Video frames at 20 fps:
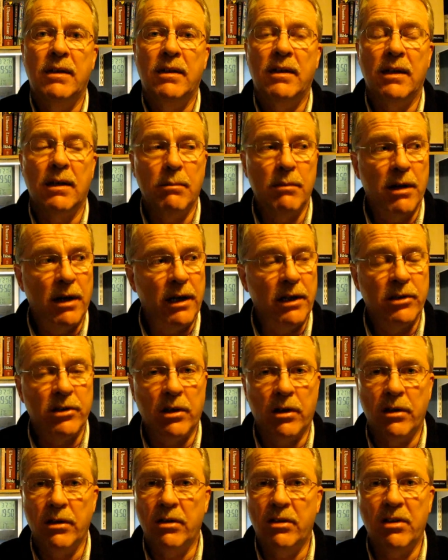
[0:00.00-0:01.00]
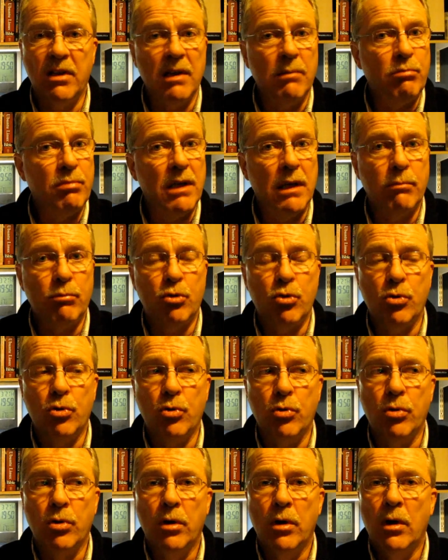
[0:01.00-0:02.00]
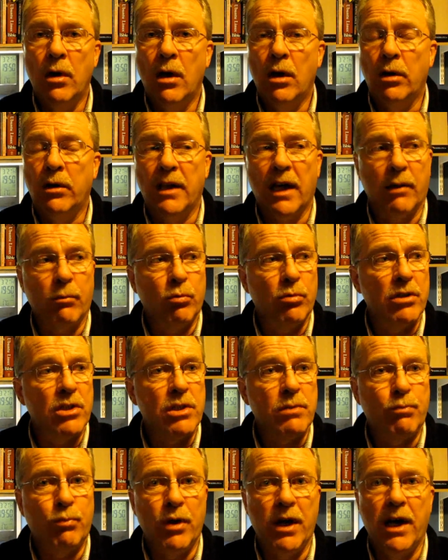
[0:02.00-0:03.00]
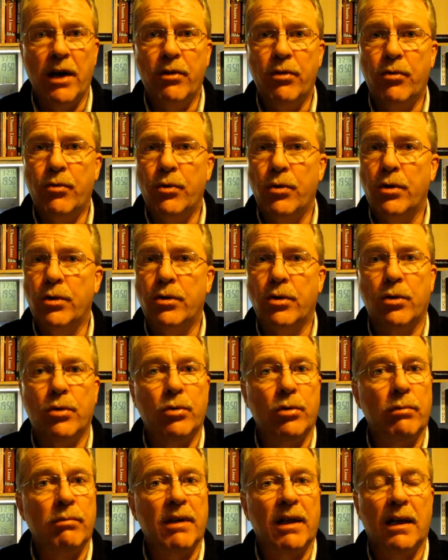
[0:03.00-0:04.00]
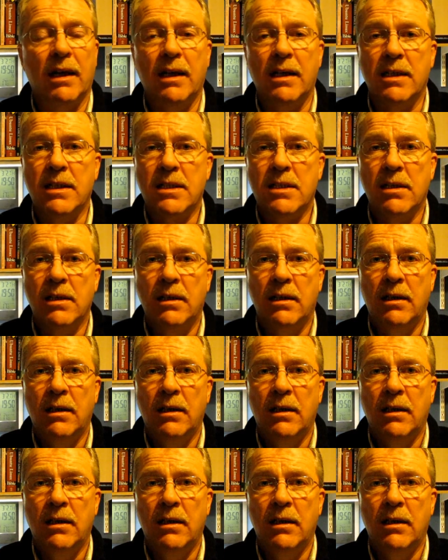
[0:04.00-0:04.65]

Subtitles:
The Americans are in deep, deep doo-doo. That will spread throughout the whole Middle East.